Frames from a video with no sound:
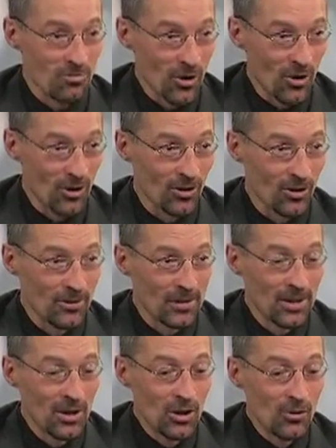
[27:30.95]
miracle.
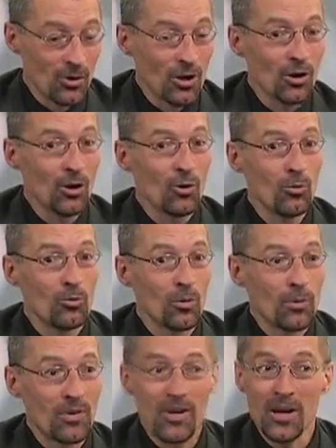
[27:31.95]
Well, you know, when
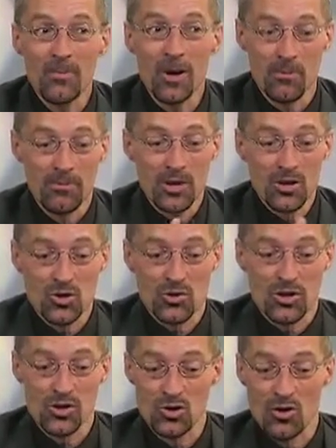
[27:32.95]
we think about ministry,
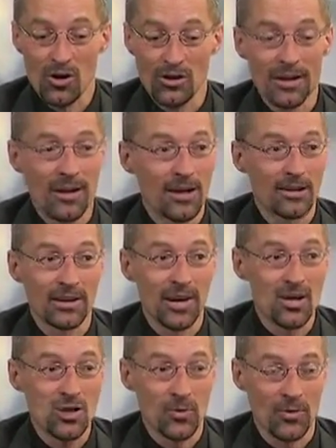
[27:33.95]
a struggling
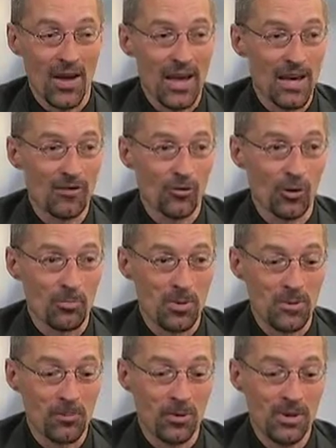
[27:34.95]
congregation with a handful of
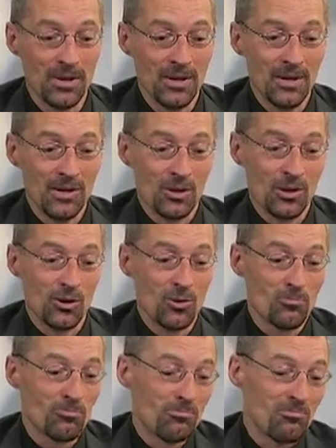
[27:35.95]
people, you know,
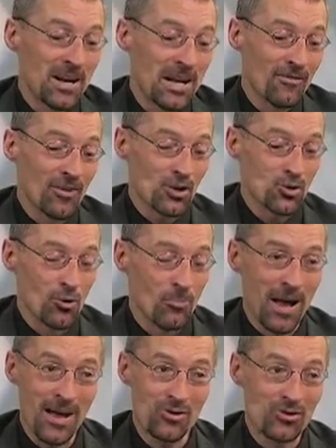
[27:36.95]
many of us who are
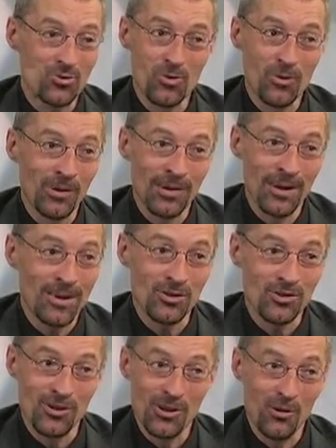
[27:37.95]
pastors, we realize,
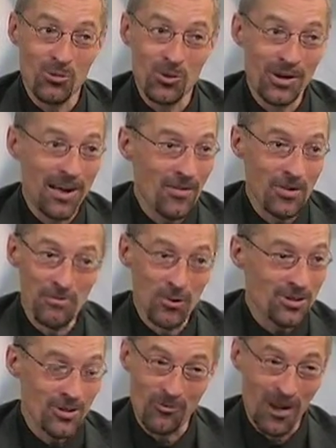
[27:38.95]
you know, we're not the
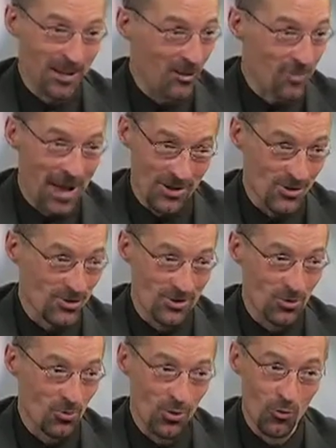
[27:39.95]
most effective pastors in
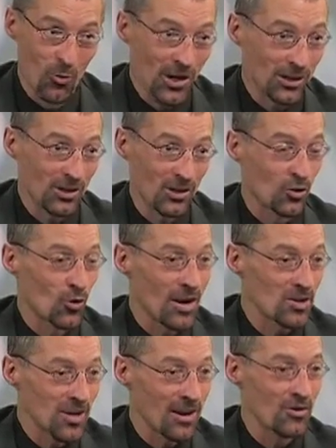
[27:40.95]
the world. What could
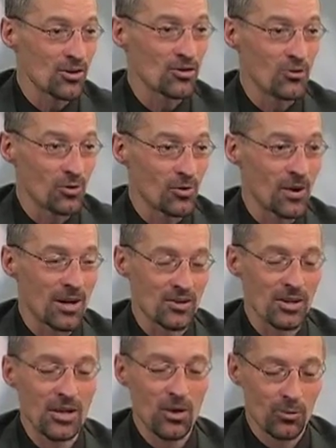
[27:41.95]
Christ ever do through us?
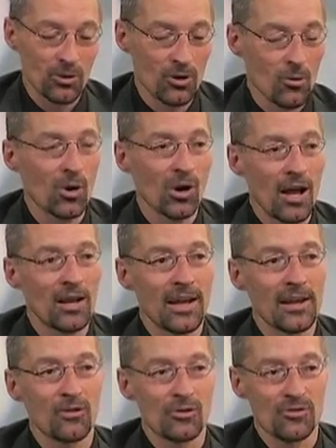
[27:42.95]
Well, you know, we're a lot
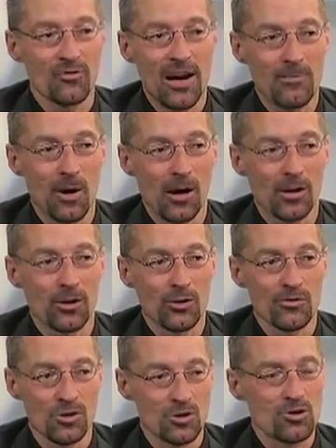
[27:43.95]
like those five barley
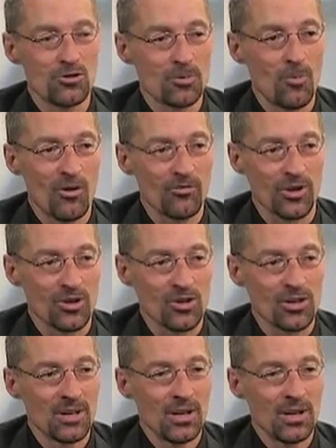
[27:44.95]
loaves and two small fish.